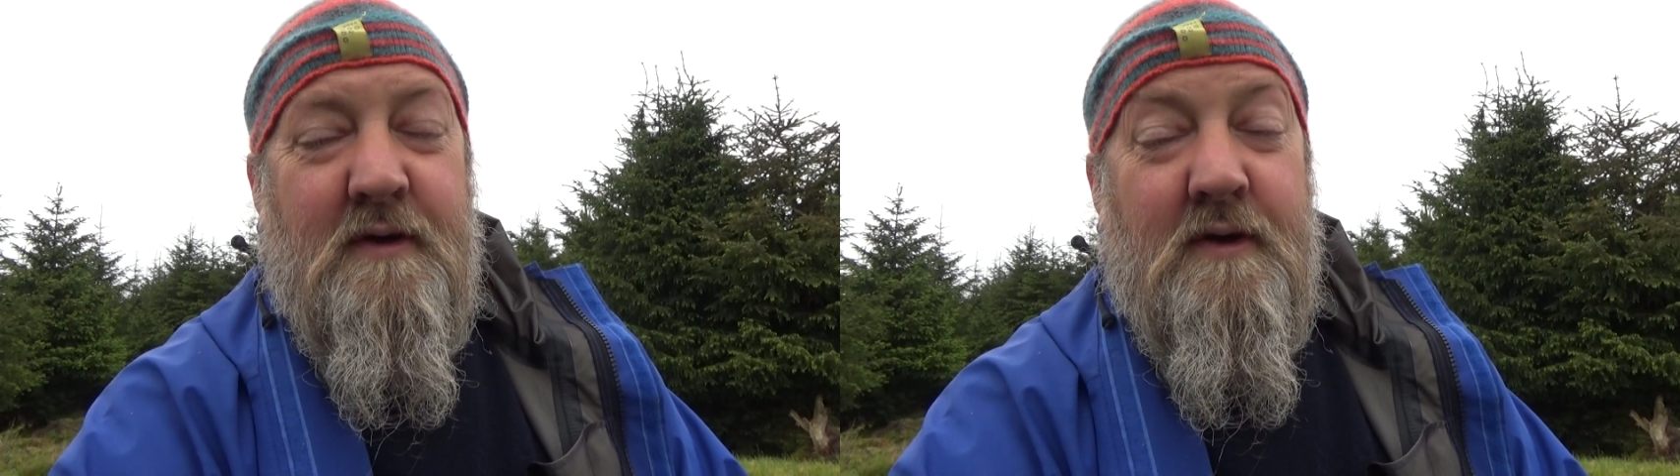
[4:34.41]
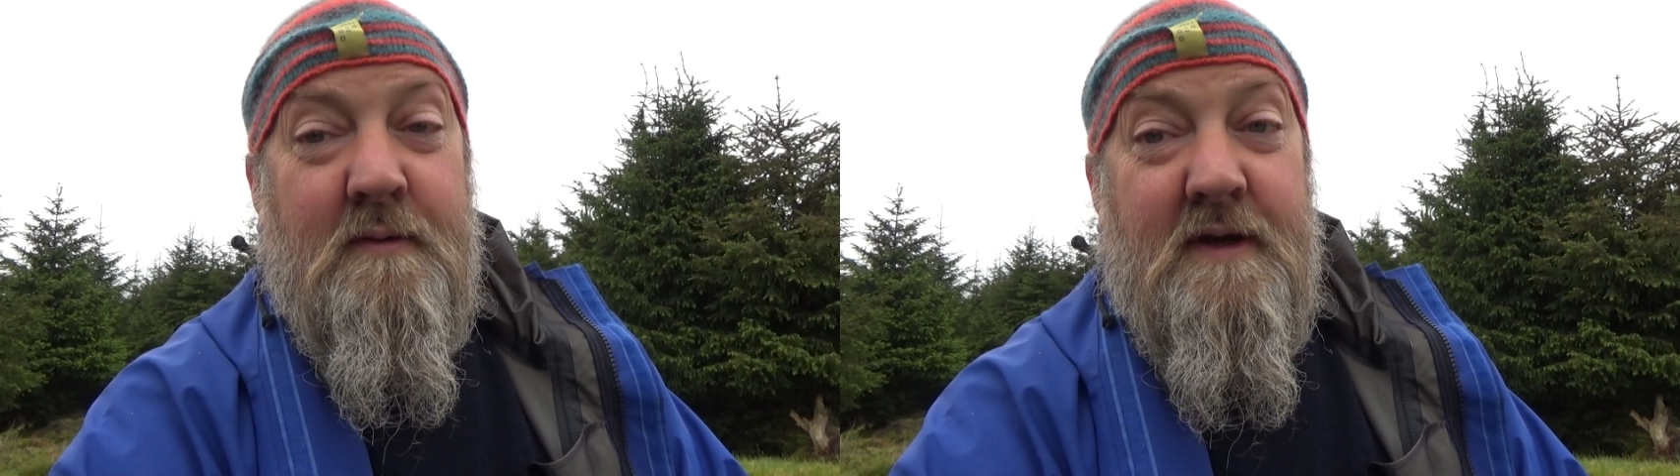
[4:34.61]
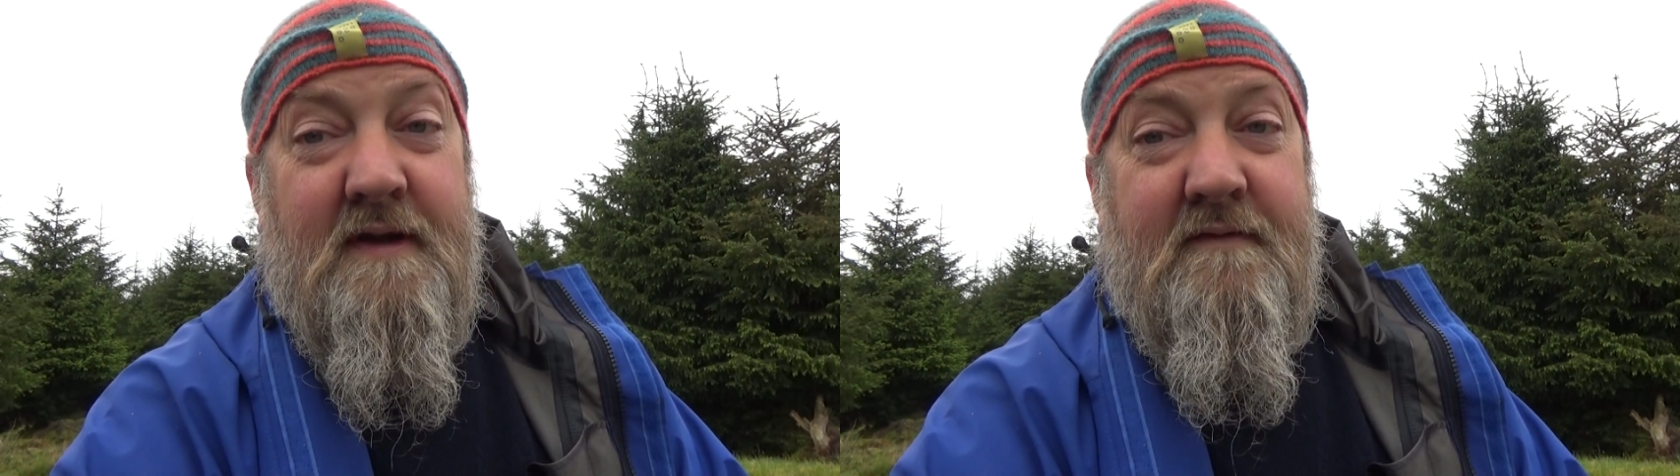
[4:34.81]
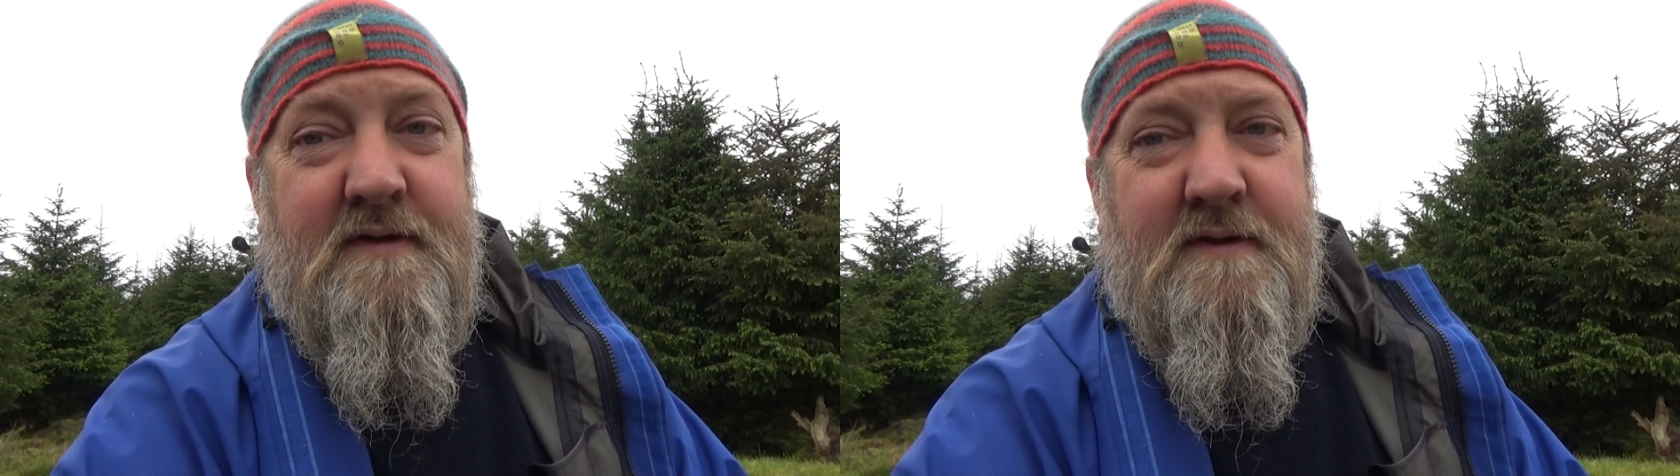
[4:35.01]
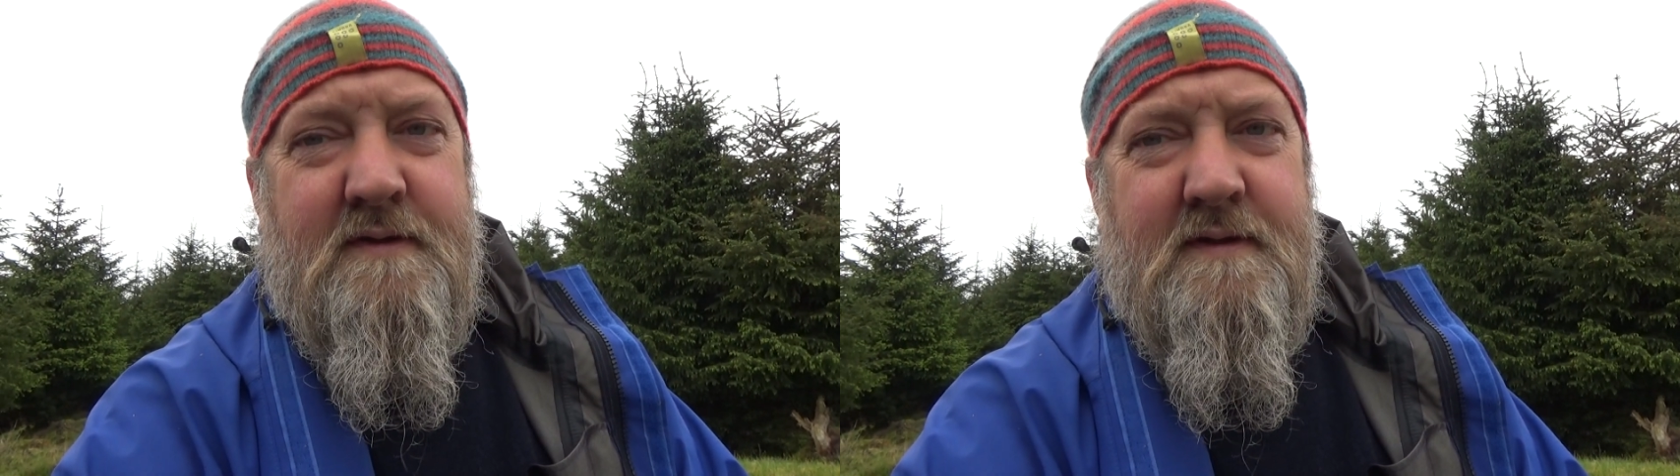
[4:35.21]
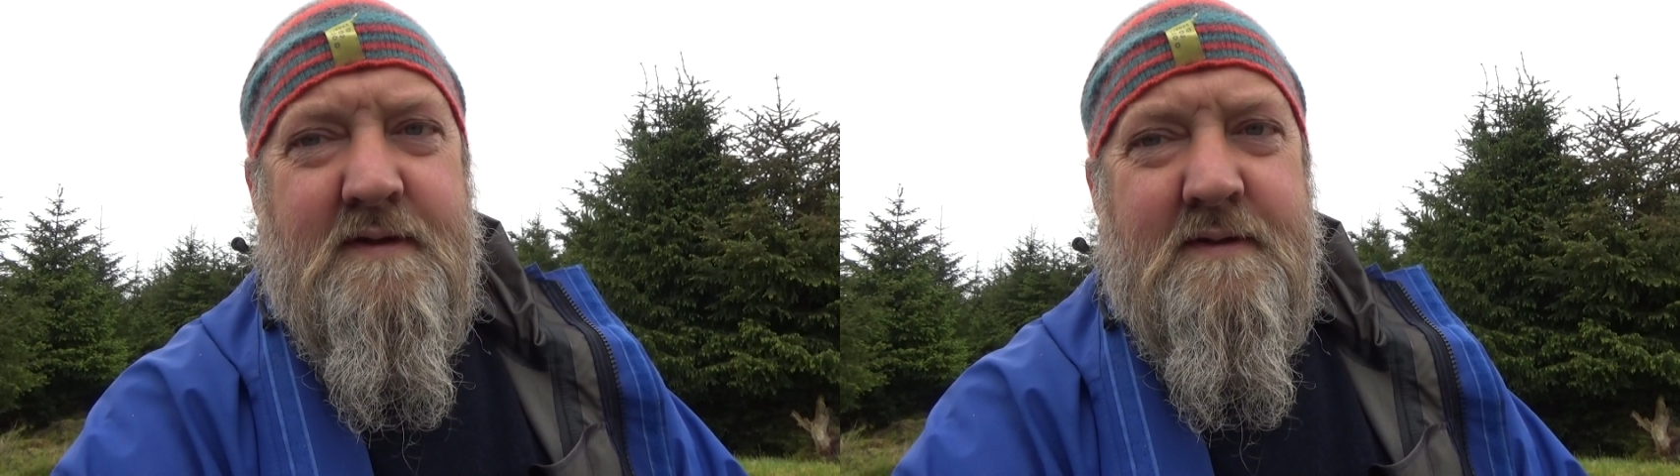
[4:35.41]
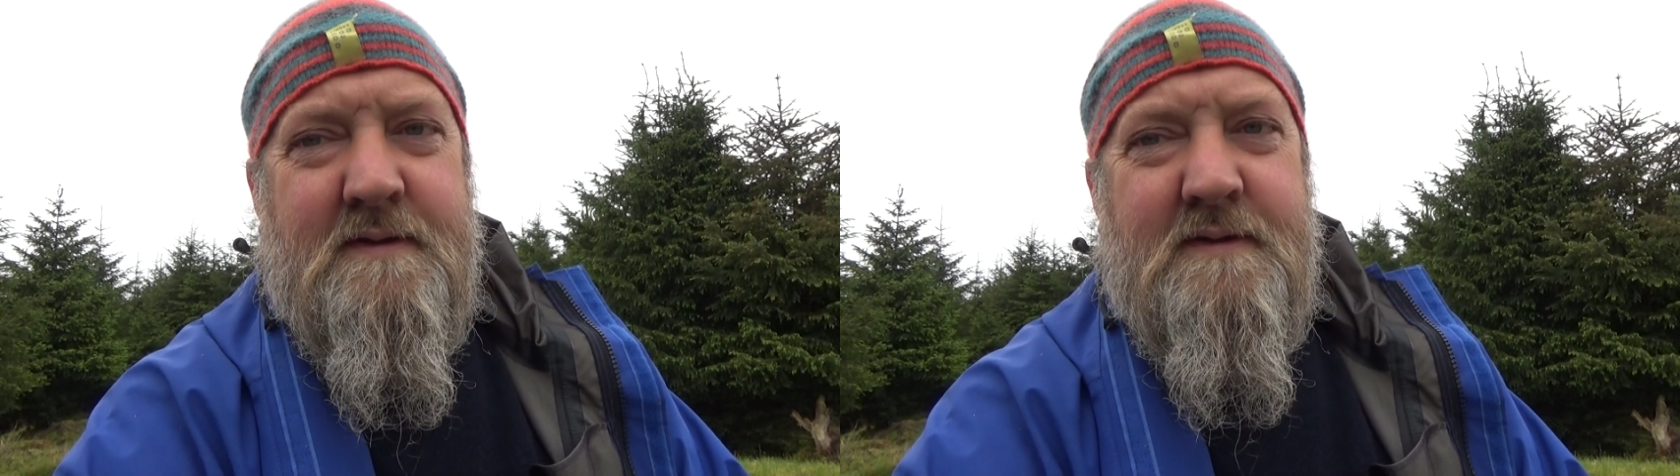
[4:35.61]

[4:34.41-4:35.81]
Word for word: or whenever you do it,